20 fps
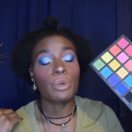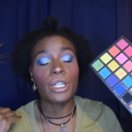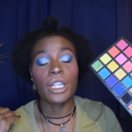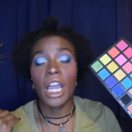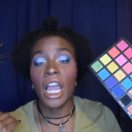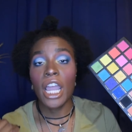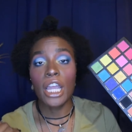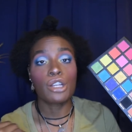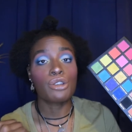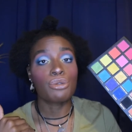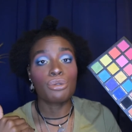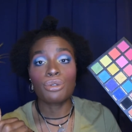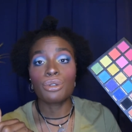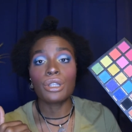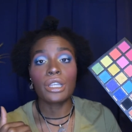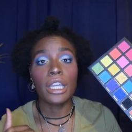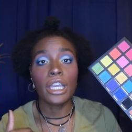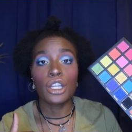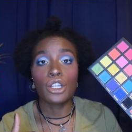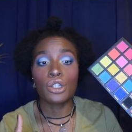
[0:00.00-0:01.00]
which I
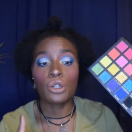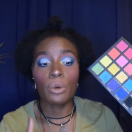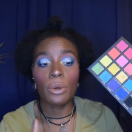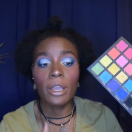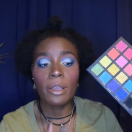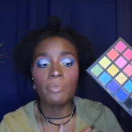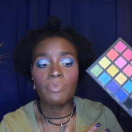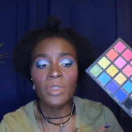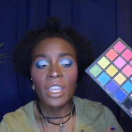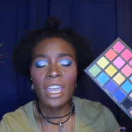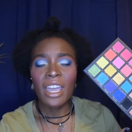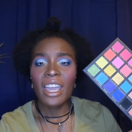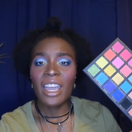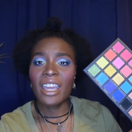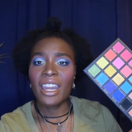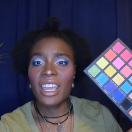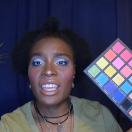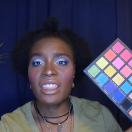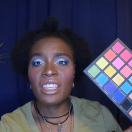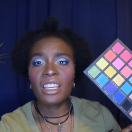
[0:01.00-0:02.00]
truly enjoy
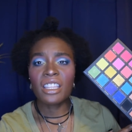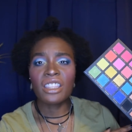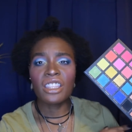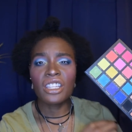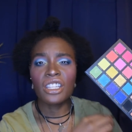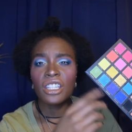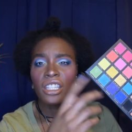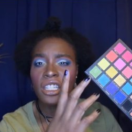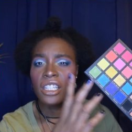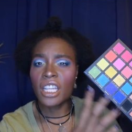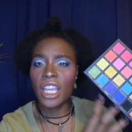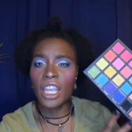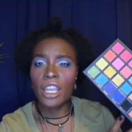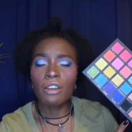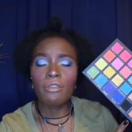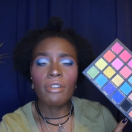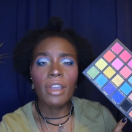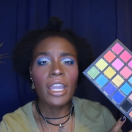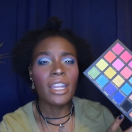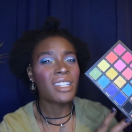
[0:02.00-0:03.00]
and I think the
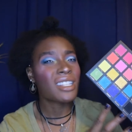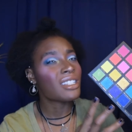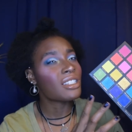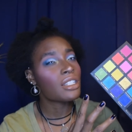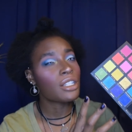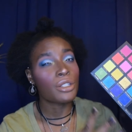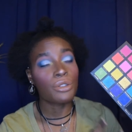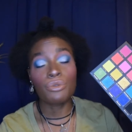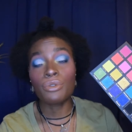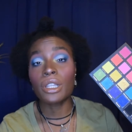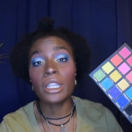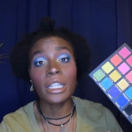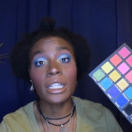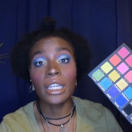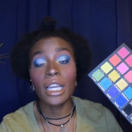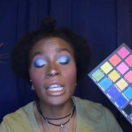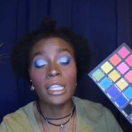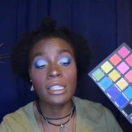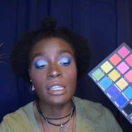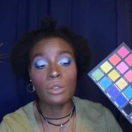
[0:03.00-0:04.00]
shade range is just really
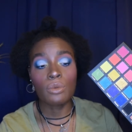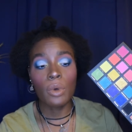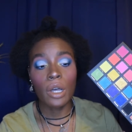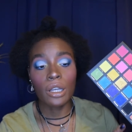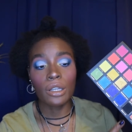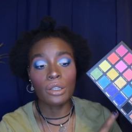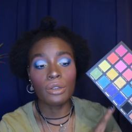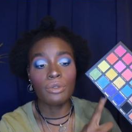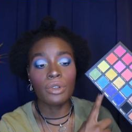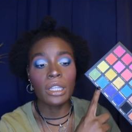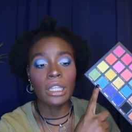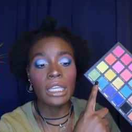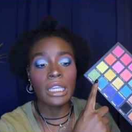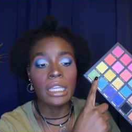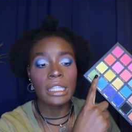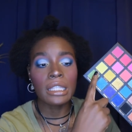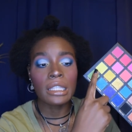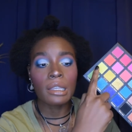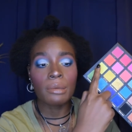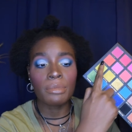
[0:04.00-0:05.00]
nice as well. You really
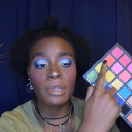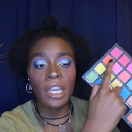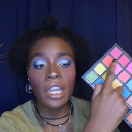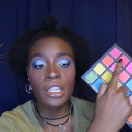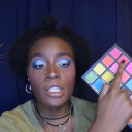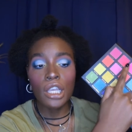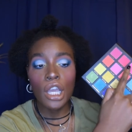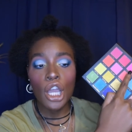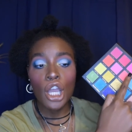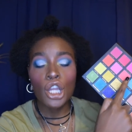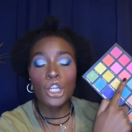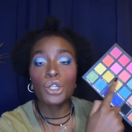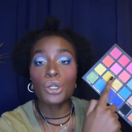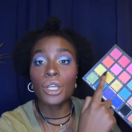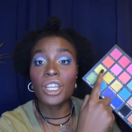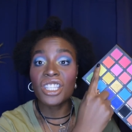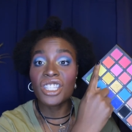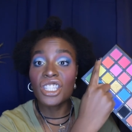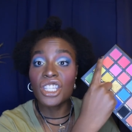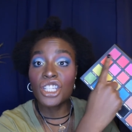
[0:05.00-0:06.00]
get some nice
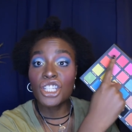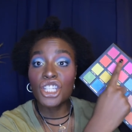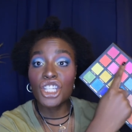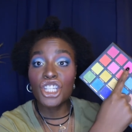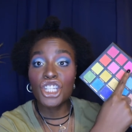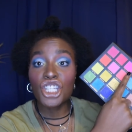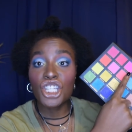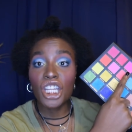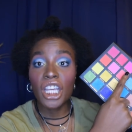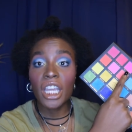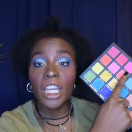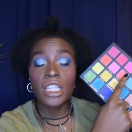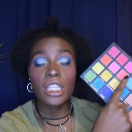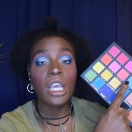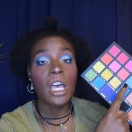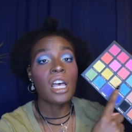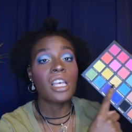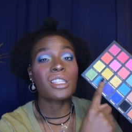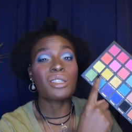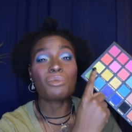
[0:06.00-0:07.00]
transition shades,
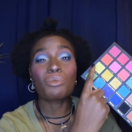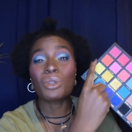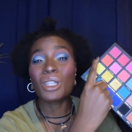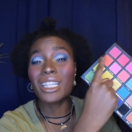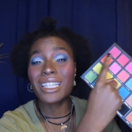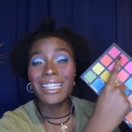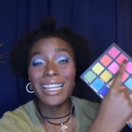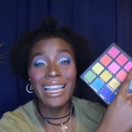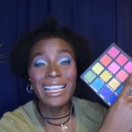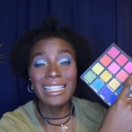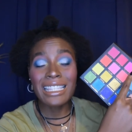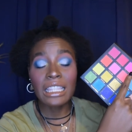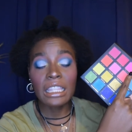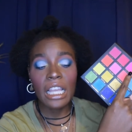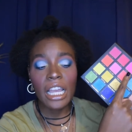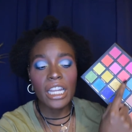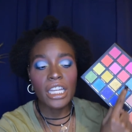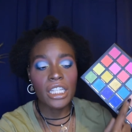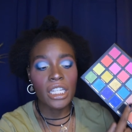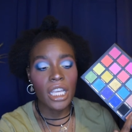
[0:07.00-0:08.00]
some really nice
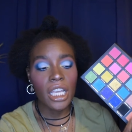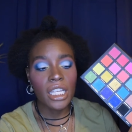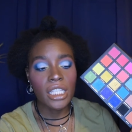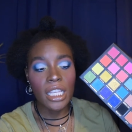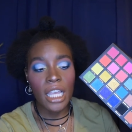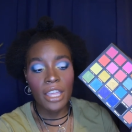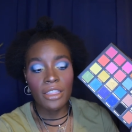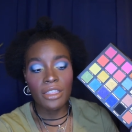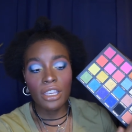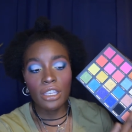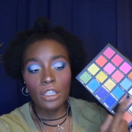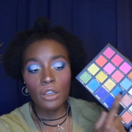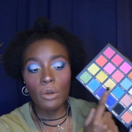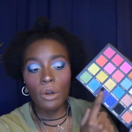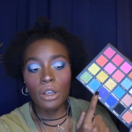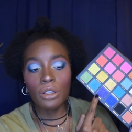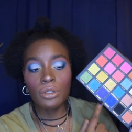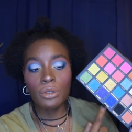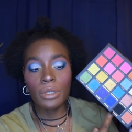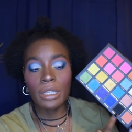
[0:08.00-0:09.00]
light shades, and then you
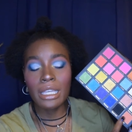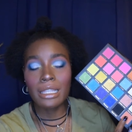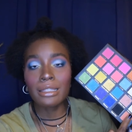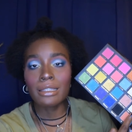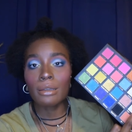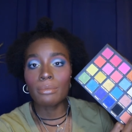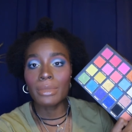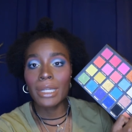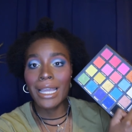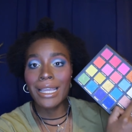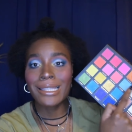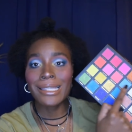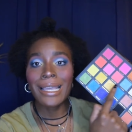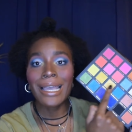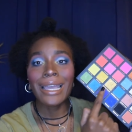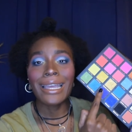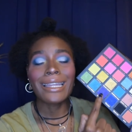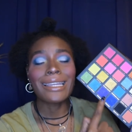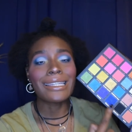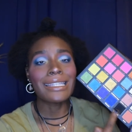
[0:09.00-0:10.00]
also get some nice
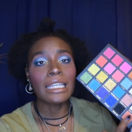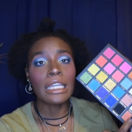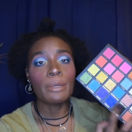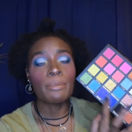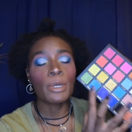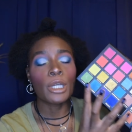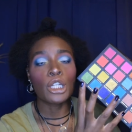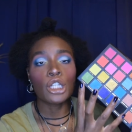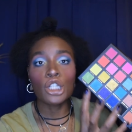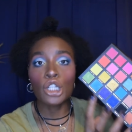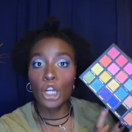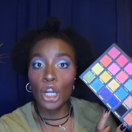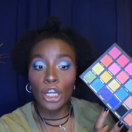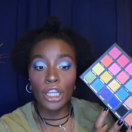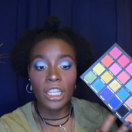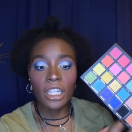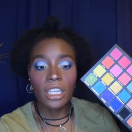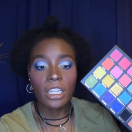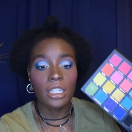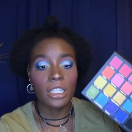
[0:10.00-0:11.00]
deep
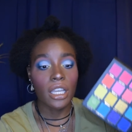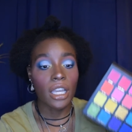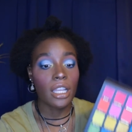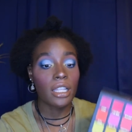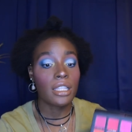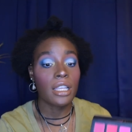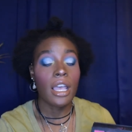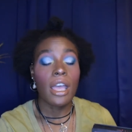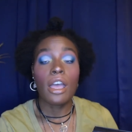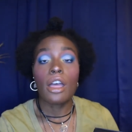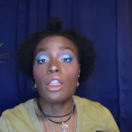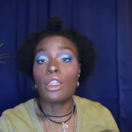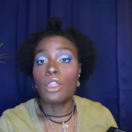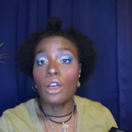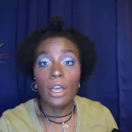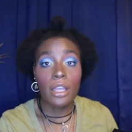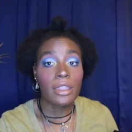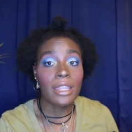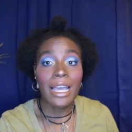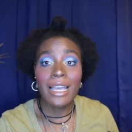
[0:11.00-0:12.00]
darkening shades.
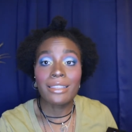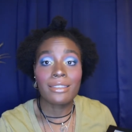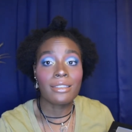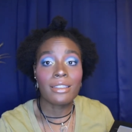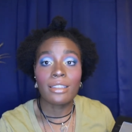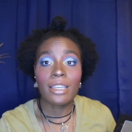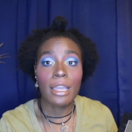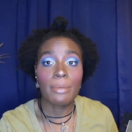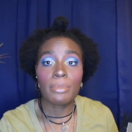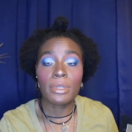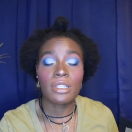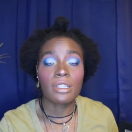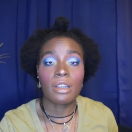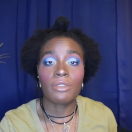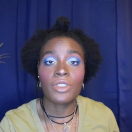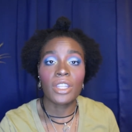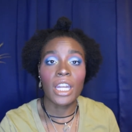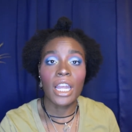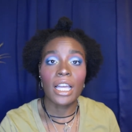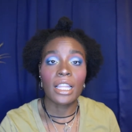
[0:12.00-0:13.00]
But that's the type of
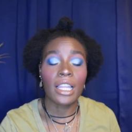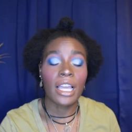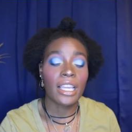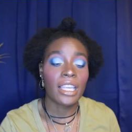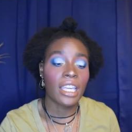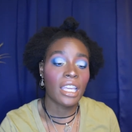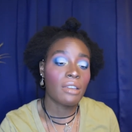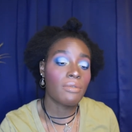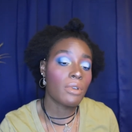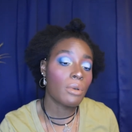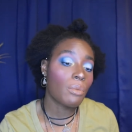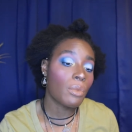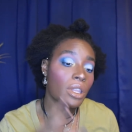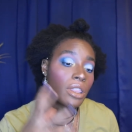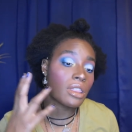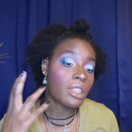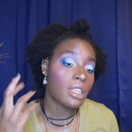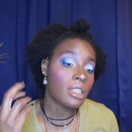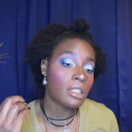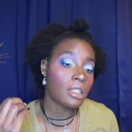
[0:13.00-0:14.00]
stuff that I like. Even
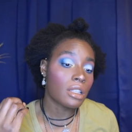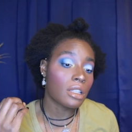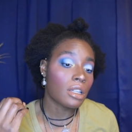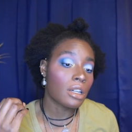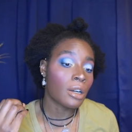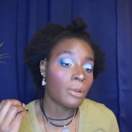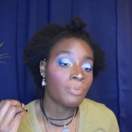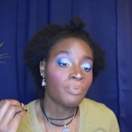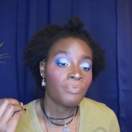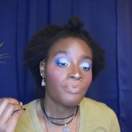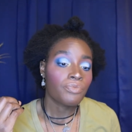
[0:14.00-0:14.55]
with this look,